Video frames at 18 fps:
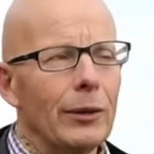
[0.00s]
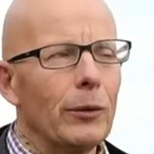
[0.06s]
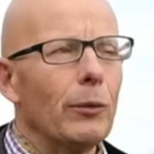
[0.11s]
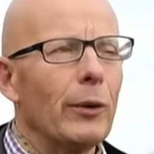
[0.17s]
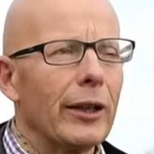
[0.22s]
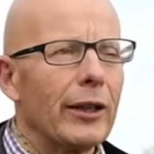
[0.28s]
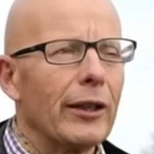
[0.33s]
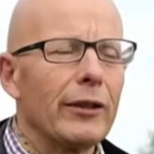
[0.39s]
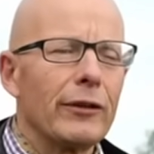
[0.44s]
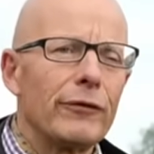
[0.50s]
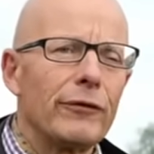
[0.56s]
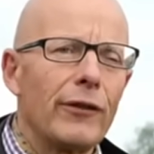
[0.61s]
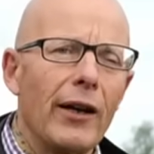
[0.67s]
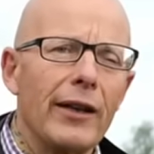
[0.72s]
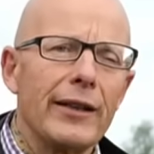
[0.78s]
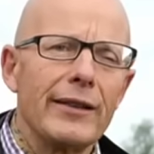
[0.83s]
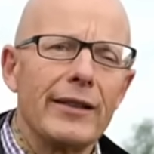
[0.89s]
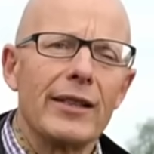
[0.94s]
We're going to
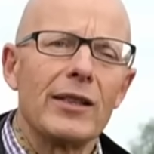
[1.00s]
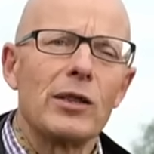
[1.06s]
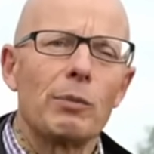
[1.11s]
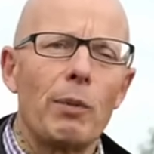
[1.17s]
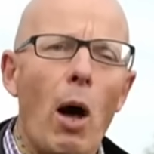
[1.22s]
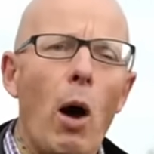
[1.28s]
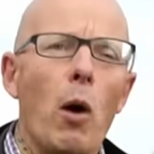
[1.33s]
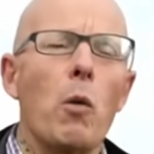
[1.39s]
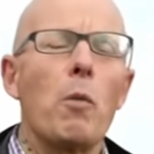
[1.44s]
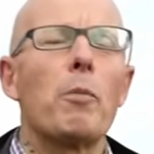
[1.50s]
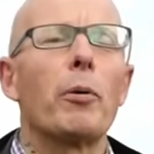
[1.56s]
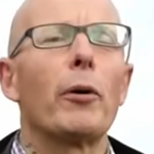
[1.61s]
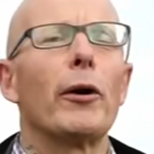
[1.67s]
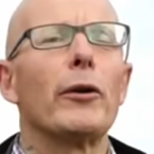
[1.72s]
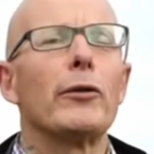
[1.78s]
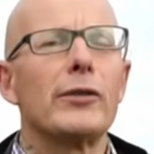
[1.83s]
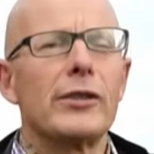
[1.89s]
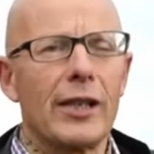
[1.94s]
find this whole
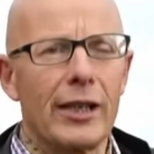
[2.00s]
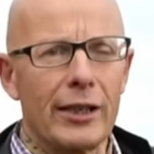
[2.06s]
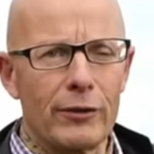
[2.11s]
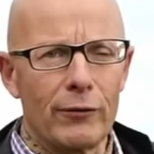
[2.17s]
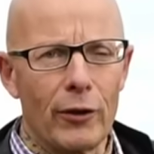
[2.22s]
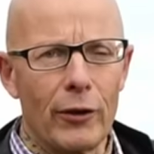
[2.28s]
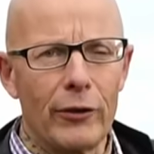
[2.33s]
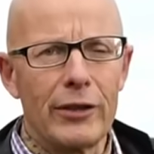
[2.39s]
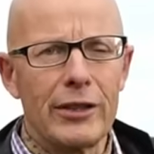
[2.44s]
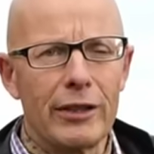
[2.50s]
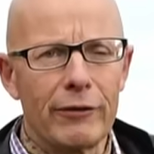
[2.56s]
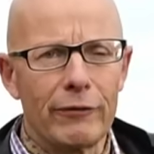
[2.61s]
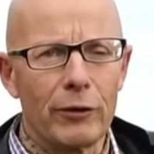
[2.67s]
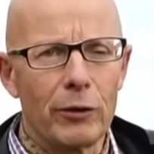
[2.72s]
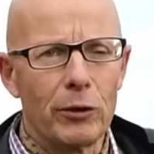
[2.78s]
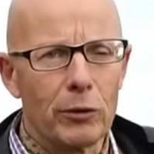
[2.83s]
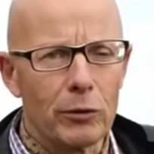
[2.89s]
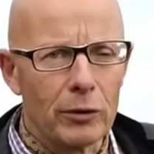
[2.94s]
process very
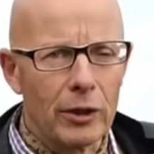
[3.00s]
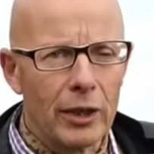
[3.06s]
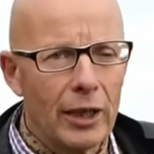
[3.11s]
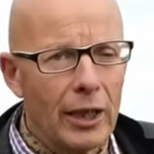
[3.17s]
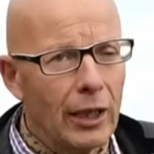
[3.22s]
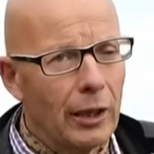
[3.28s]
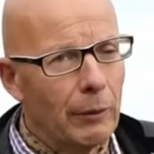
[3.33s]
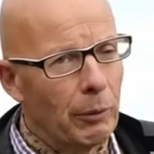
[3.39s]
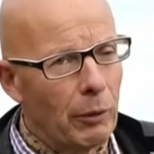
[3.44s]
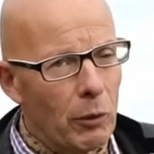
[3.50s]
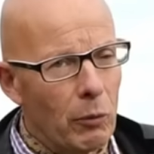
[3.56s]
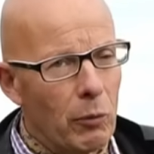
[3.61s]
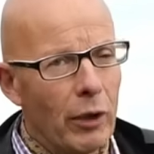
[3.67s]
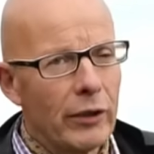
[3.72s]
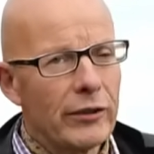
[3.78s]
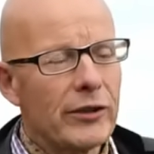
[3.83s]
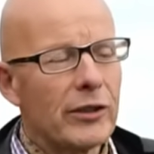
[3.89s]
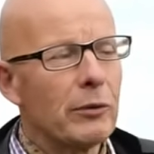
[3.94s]
difficult. But the
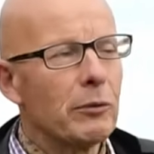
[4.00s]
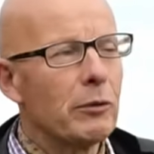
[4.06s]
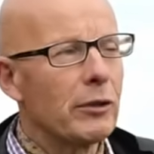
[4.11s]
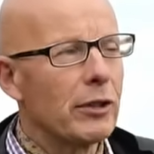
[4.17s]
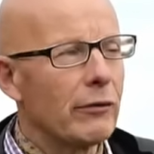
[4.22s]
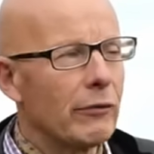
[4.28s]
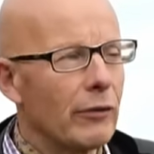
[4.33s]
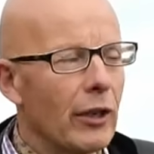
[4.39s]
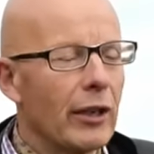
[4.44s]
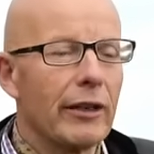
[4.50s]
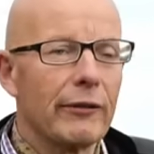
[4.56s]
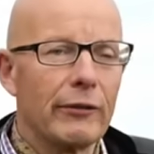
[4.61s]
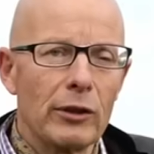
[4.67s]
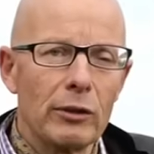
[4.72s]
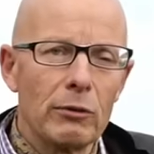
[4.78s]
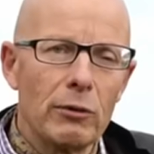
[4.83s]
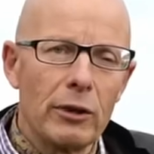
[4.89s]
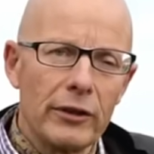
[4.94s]
ones that will survive
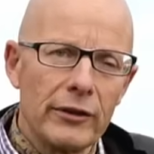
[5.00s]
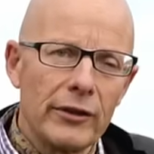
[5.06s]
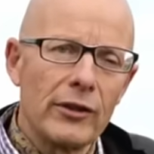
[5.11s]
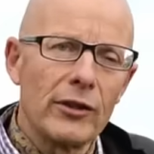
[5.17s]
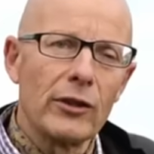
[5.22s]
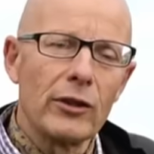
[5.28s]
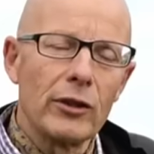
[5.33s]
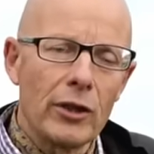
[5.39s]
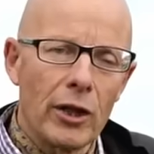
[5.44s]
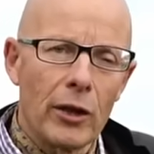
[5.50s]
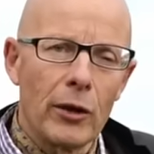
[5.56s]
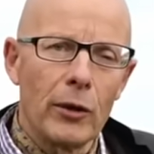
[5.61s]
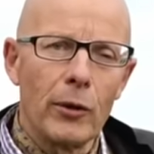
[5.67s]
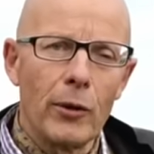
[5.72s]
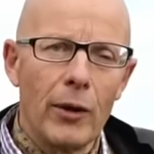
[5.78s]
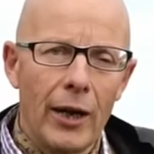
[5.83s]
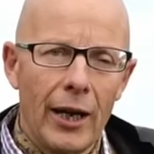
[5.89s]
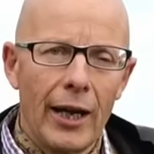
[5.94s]
are the ones that
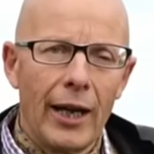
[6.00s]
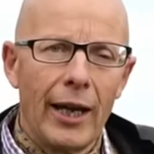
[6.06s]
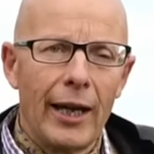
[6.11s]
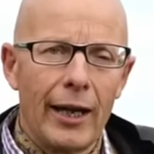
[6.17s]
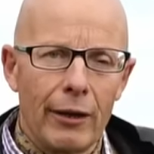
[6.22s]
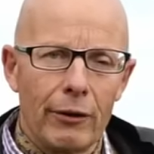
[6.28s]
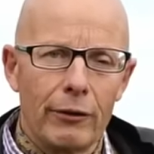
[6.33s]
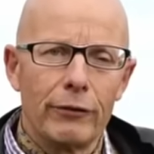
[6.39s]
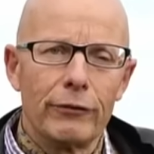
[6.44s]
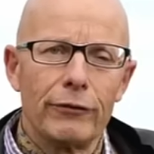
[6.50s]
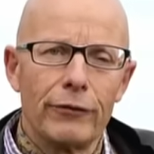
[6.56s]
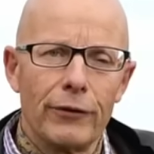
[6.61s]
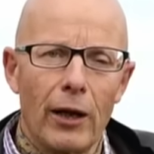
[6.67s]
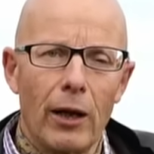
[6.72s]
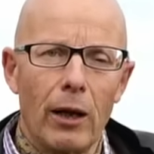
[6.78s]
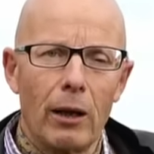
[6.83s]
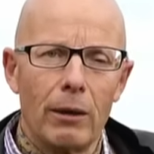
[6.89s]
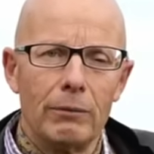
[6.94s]
know how to
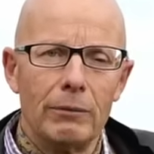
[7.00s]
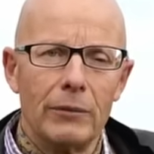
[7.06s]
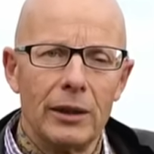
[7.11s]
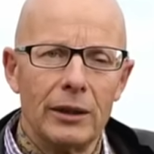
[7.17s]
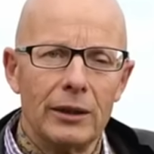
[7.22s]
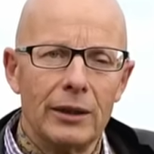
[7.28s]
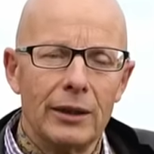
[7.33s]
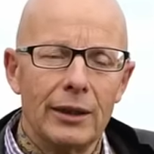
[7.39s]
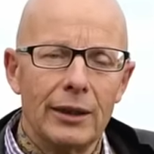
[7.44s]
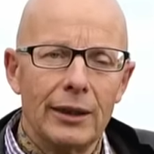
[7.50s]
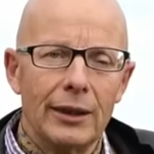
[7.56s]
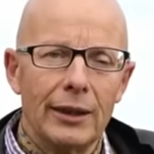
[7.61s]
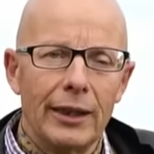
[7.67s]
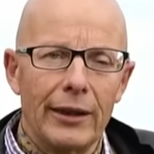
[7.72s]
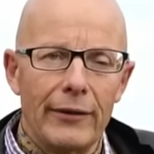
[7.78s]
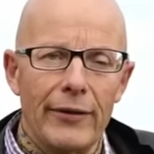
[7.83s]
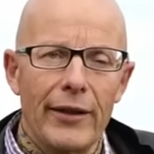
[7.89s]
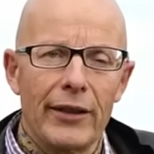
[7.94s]
farm.
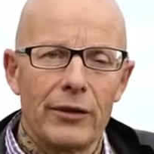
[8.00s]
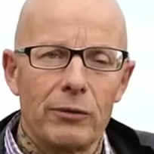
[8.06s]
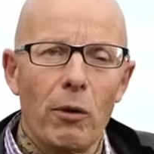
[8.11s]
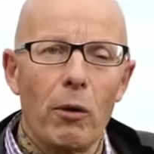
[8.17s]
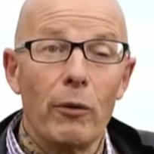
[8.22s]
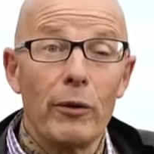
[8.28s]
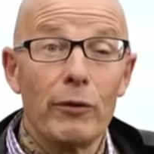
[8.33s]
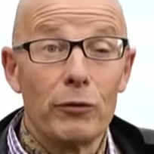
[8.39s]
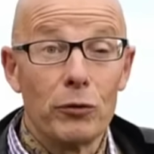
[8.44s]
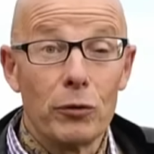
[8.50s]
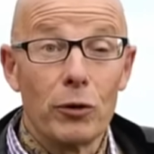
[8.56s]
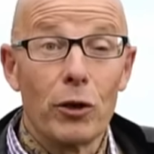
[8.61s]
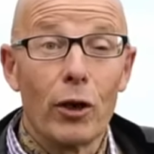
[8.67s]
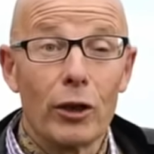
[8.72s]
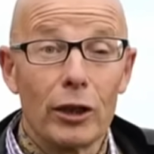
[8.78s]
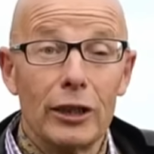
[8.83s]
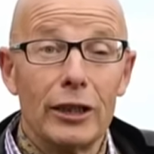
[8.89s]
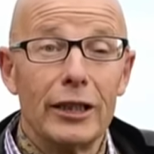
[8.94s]
And that's what we've all
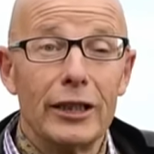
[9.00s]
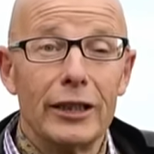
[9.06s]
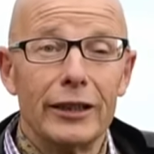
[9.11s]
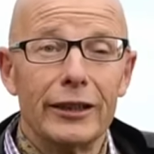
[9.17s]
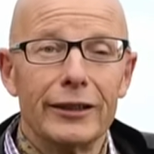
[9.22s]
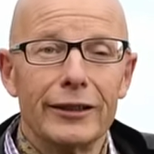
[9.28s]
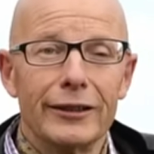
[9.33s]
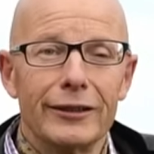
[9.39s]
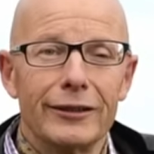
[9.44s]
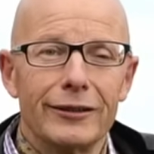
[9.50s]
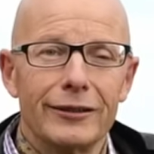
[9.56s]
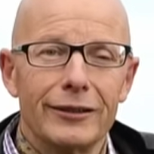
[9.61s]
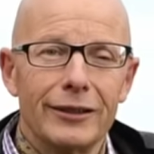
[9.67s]
got to learn.